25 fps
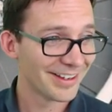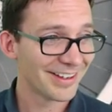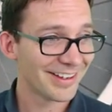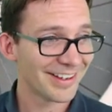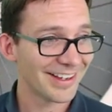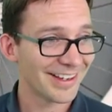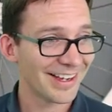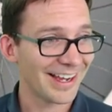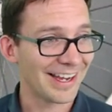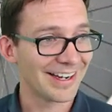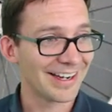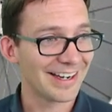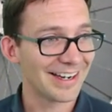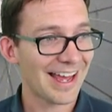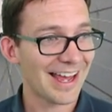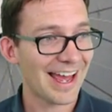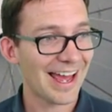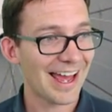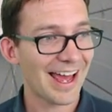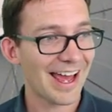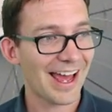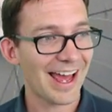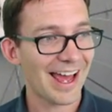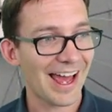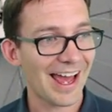and
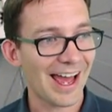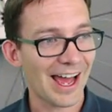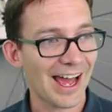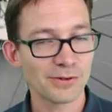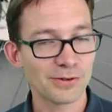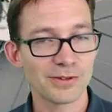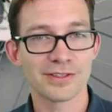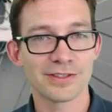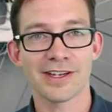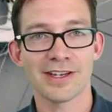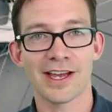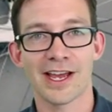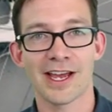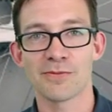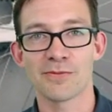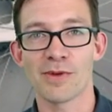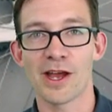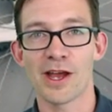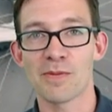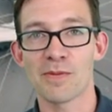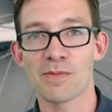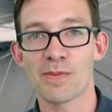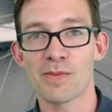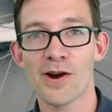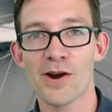outside my
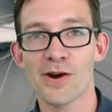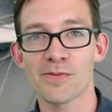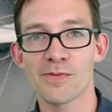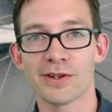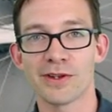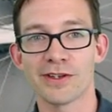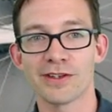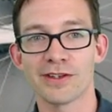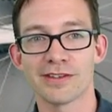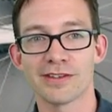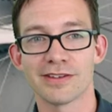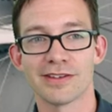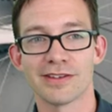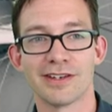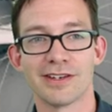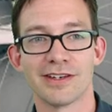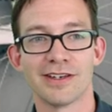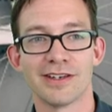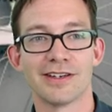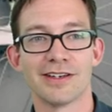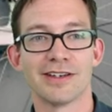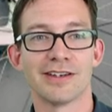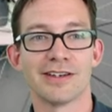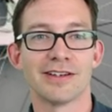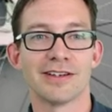apartment
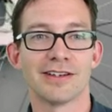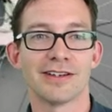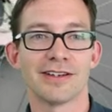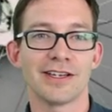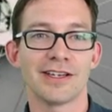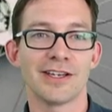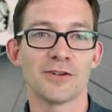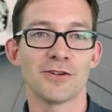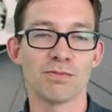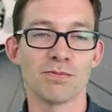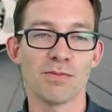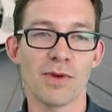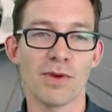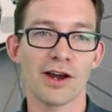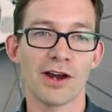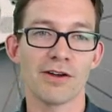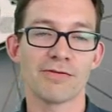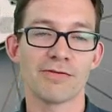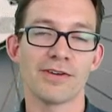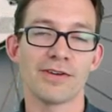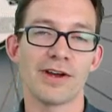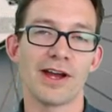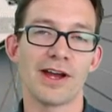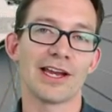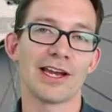is
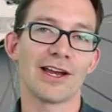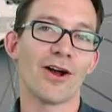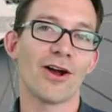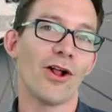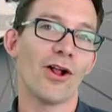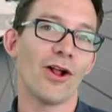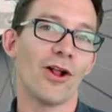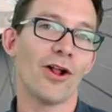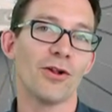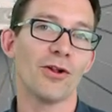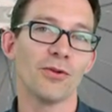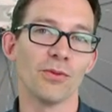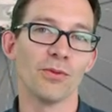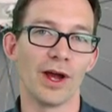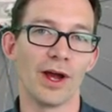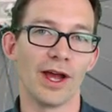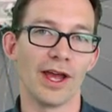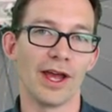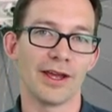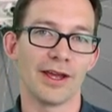modifying hallway.